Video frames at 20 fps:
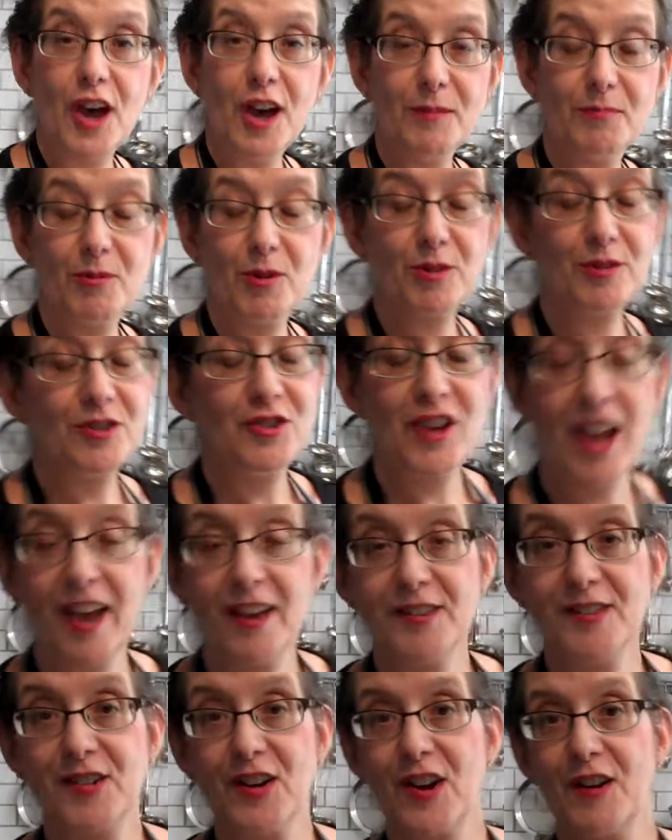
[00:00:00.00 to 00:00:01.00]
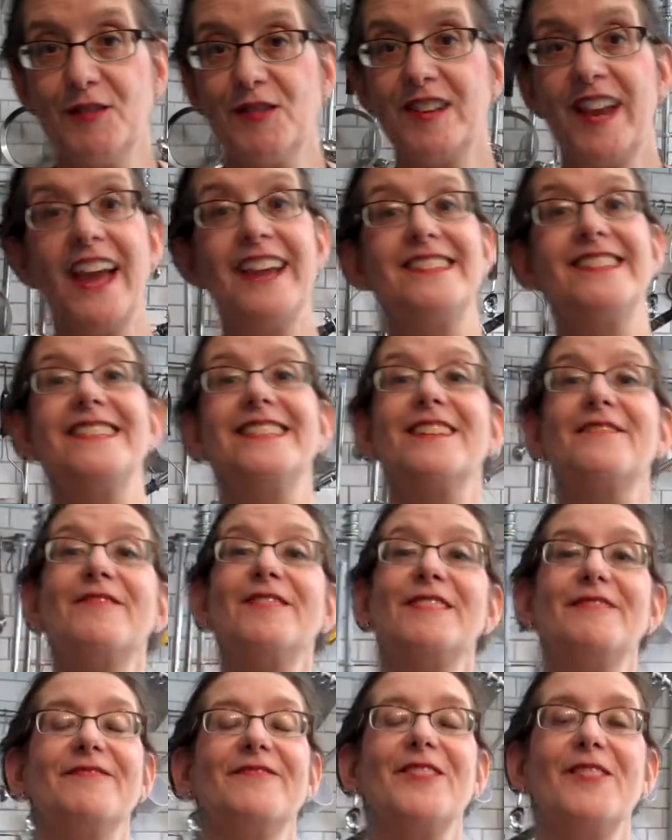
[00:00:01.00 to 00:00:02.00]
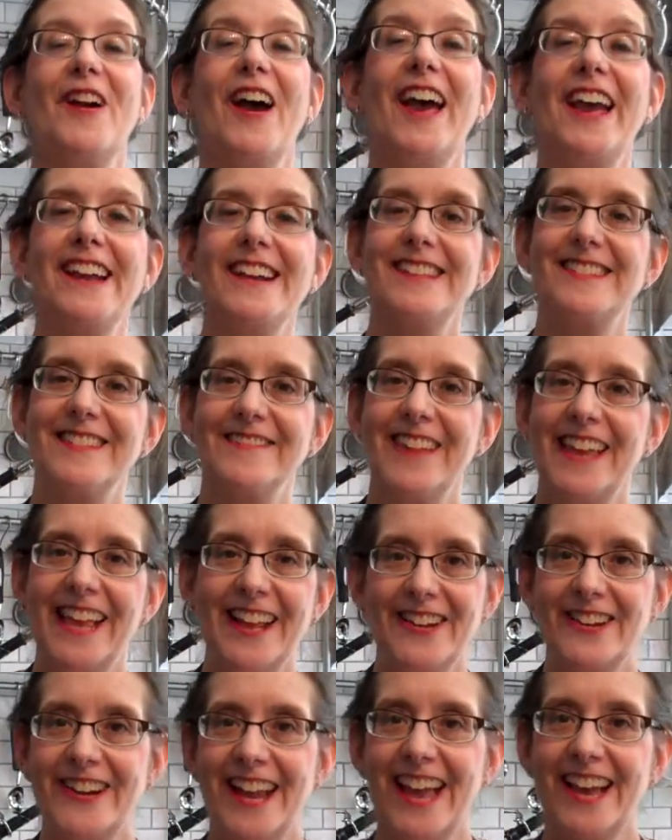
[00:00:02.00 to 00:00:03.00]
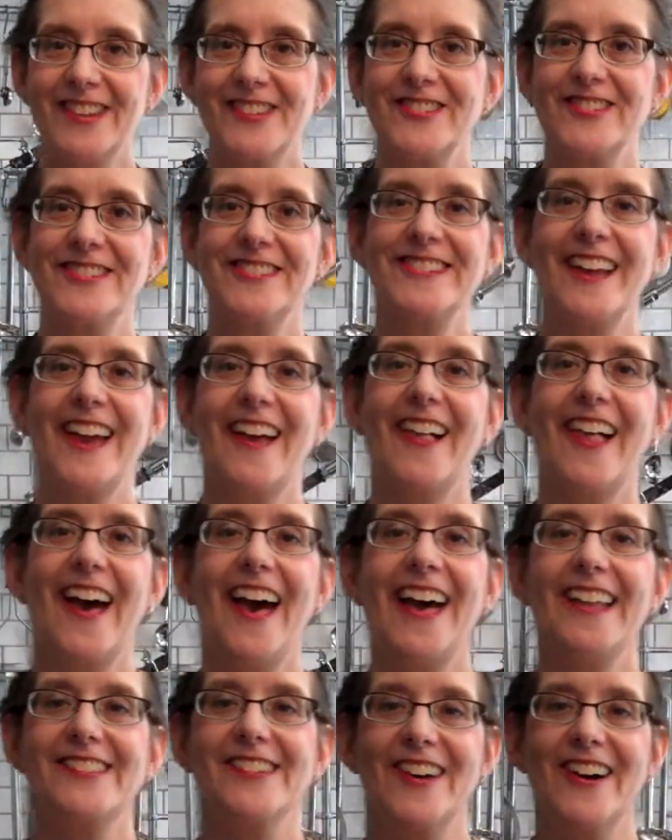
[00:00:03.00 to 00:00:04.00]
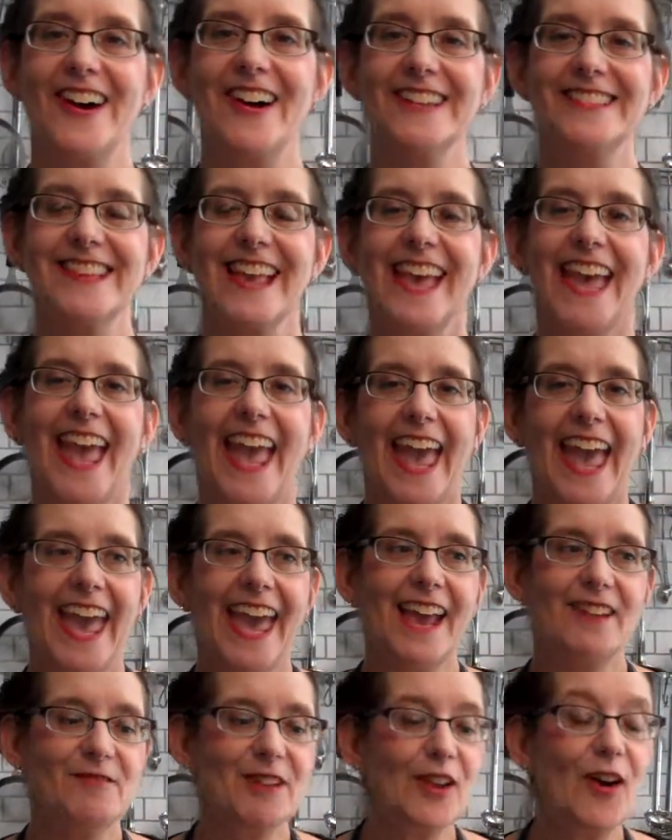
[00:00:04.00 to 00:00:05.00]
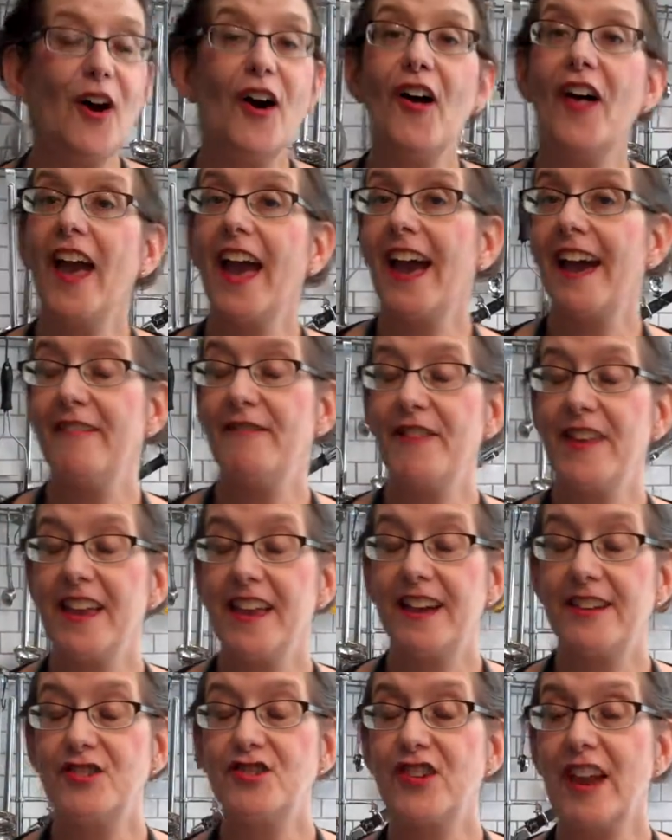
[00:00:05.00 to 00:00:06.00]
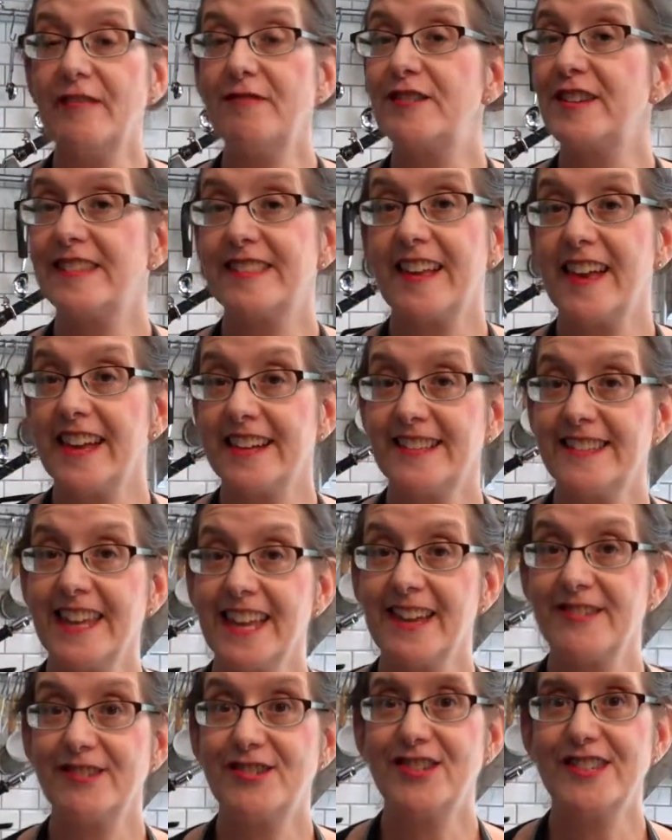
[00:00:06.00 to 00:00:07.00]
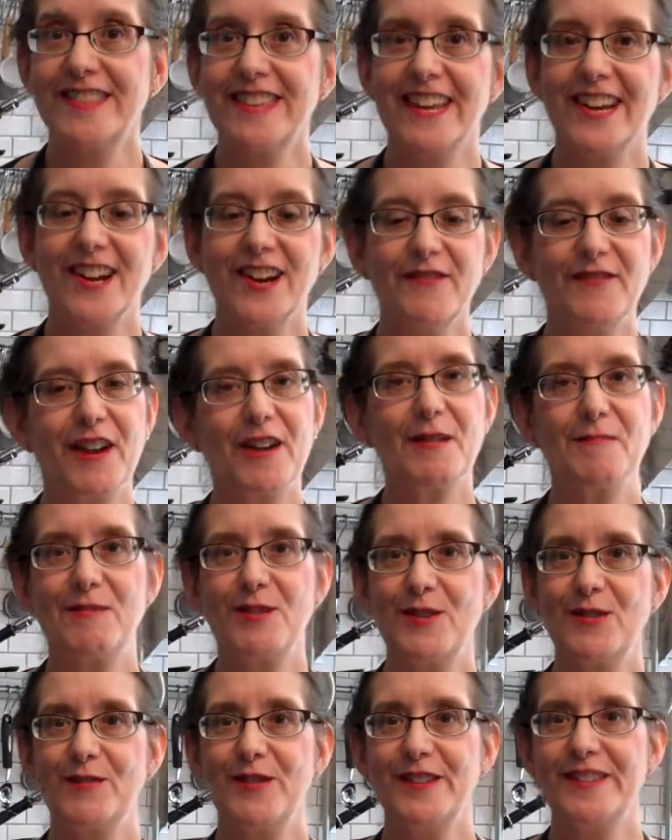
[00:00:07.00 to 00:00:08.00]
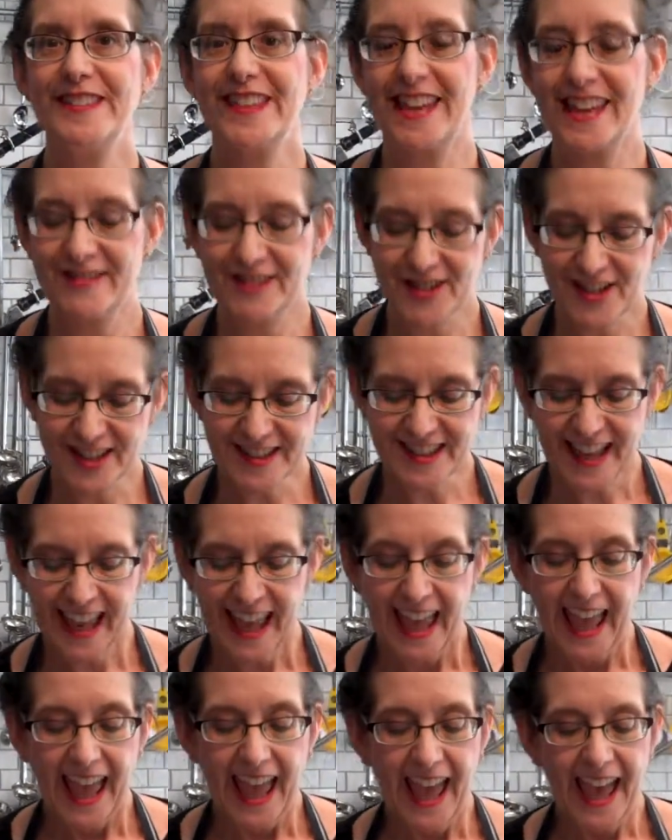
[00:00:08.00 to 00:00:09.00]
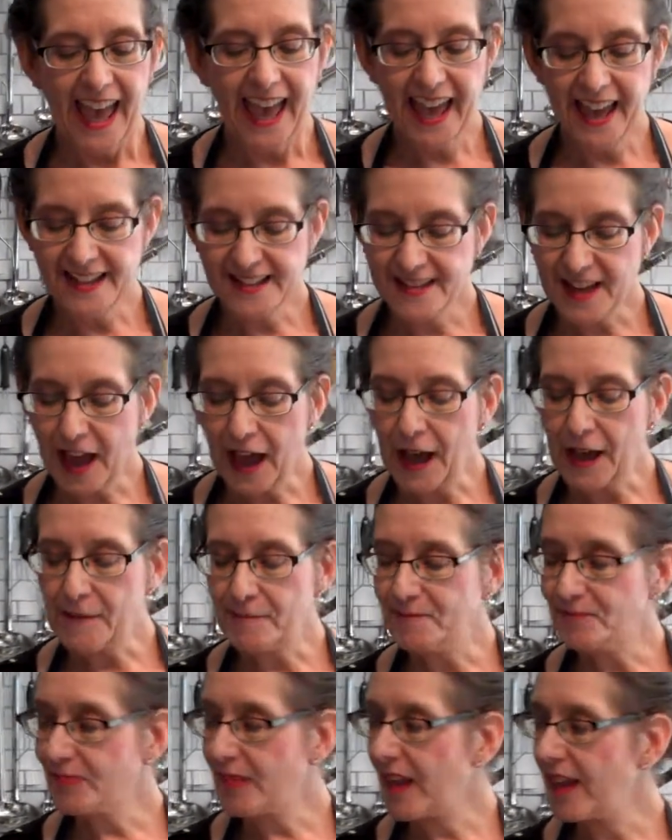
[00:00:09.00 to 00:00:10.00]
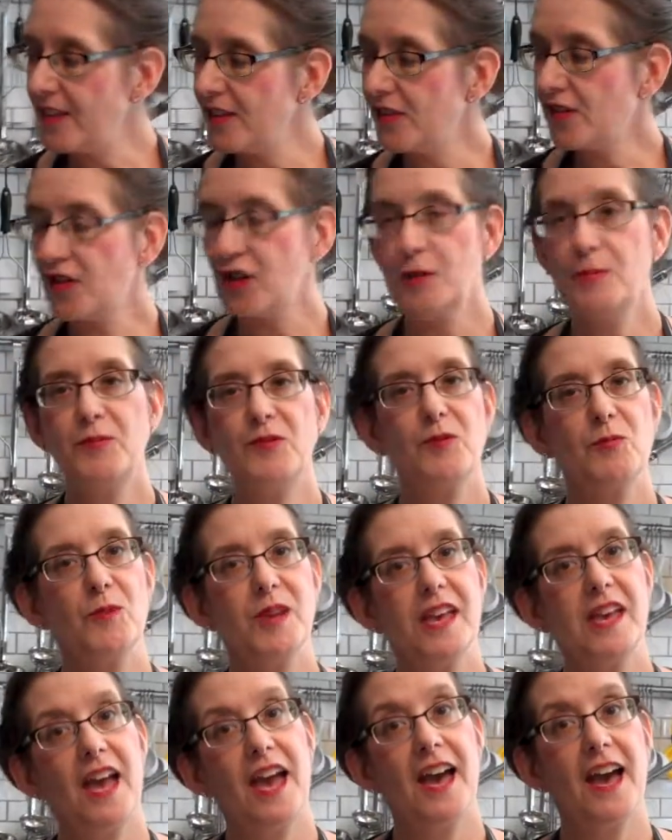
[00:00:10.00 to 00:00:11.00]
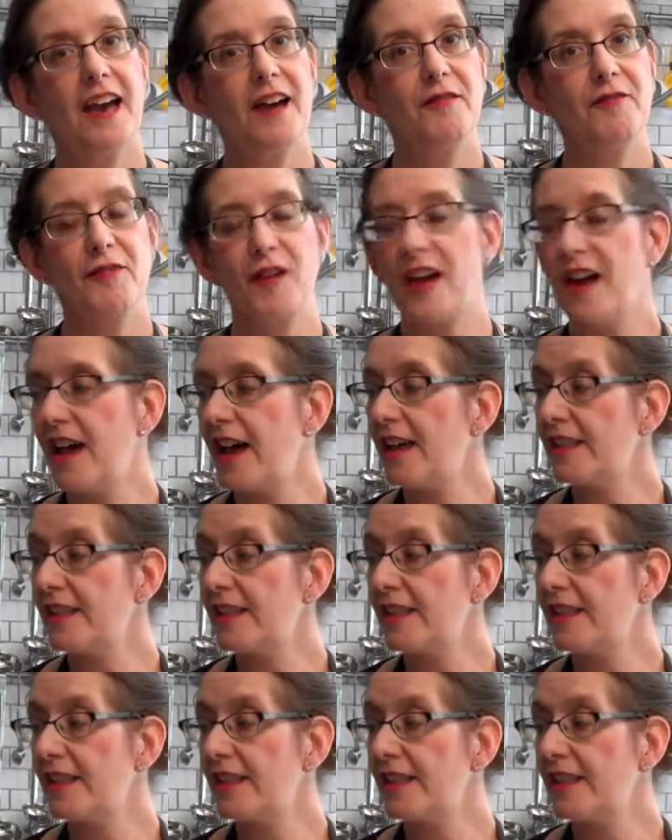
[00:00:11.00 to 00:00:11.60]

dog. Brooklyn Chow serves 19 different varieties of international style hot dogs, and we all have chef designed sandwiches here, very beautiful sandwiches. And soups we have